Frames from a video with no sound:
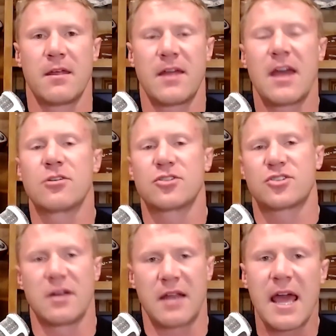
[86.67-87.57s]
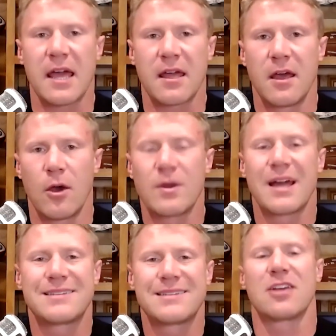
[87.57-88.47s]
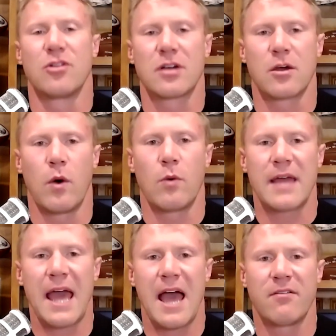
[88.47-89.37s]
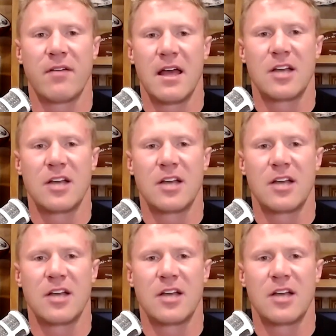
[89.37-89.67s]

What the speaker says: They understood, hey, we got to take a look at what we have.